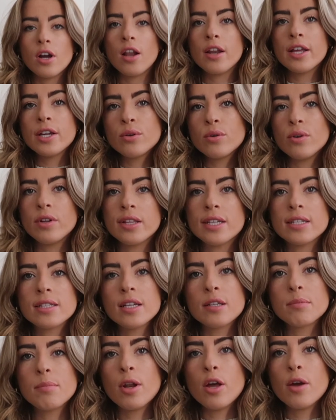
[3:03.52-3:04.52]
I'll link all of these
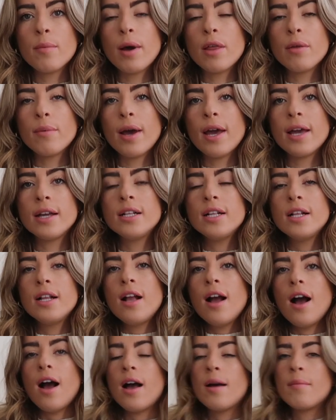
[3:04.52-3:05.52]
things below, by the way.
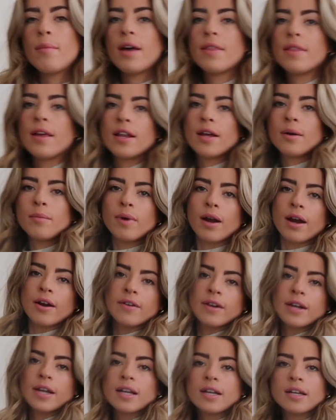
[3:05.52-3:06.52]
Um, and then I'm
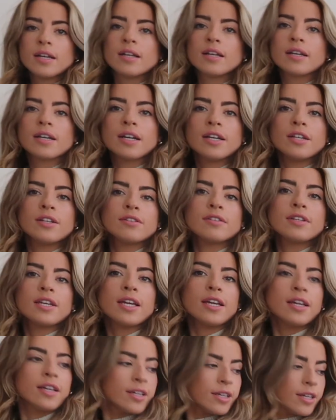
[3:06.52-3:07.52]
wearing, can you
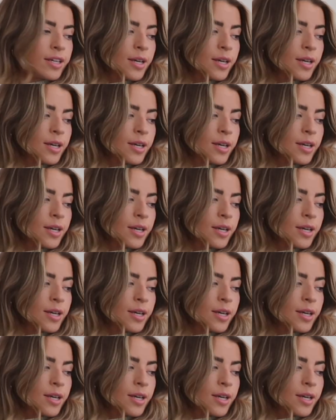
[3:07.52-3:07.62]
see?